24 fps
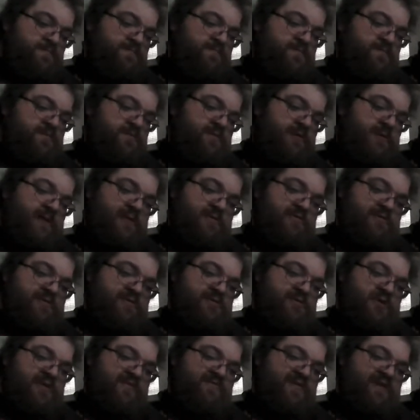So right now we're just
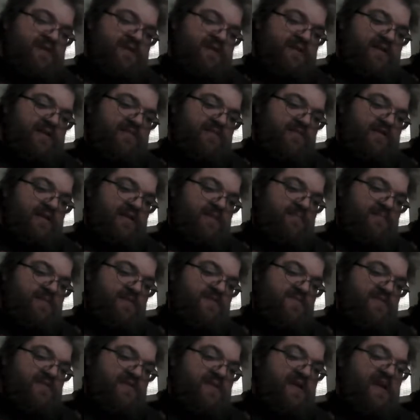trying to find the
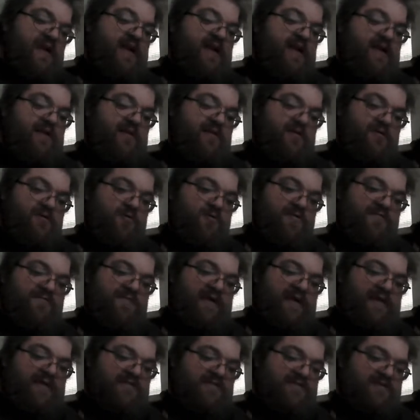perfect head or
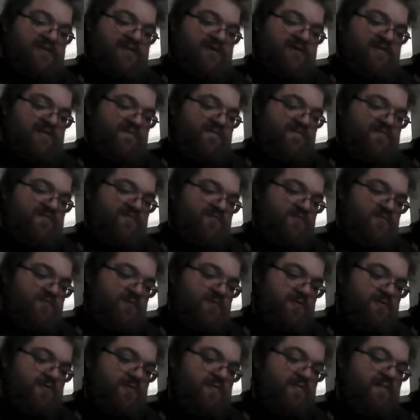face
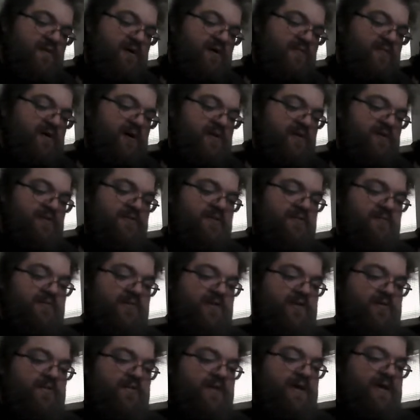for the Belmont that we
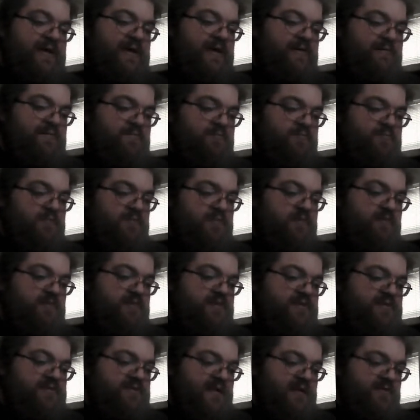are making, whether it be
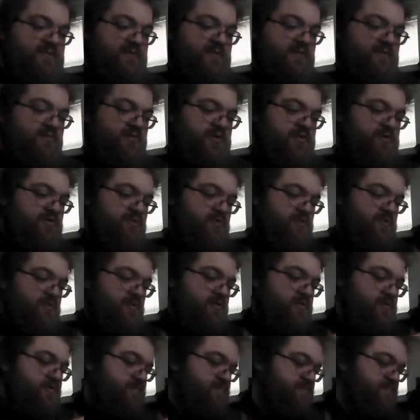Simon, Richter, or